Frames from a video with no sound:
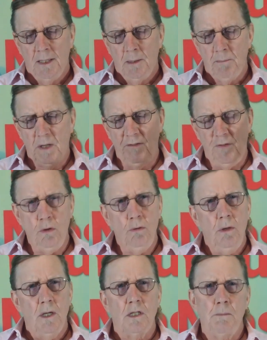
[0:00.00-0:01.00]
But if
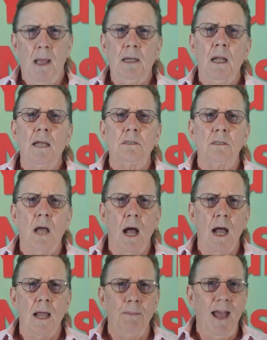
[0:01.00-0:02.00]
you spend less
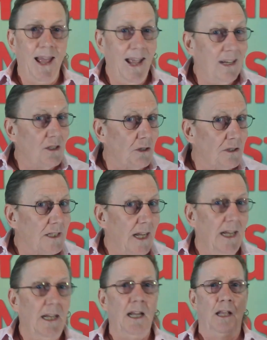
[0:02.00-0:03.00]
time
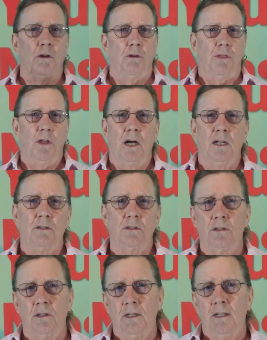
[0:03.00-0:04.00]
entertaining your
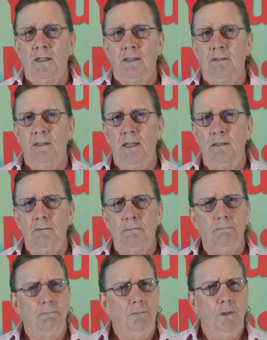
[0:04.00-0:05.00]
thoughts, then
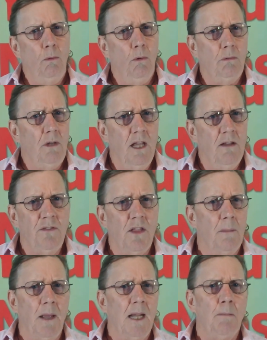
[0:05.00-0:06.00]
you won't give
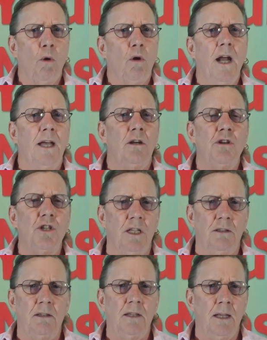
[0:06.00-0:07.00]
them any more energy
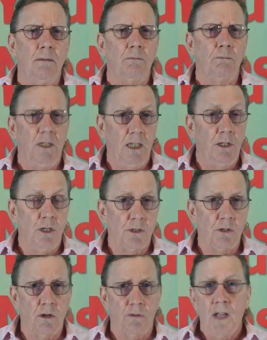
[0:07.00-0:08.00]
than they really
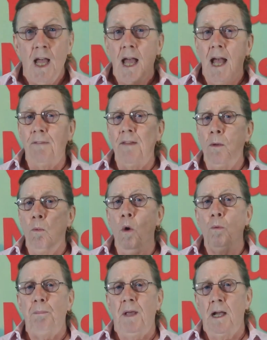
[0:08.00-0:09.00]
deserve, and they
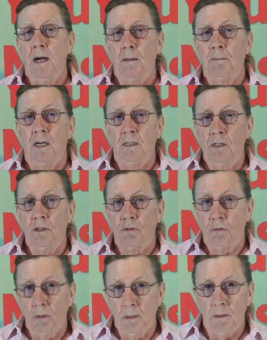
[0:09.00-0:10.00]
won't become
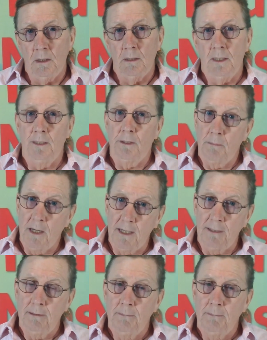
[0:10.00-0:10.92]
uncontrollable in your mind.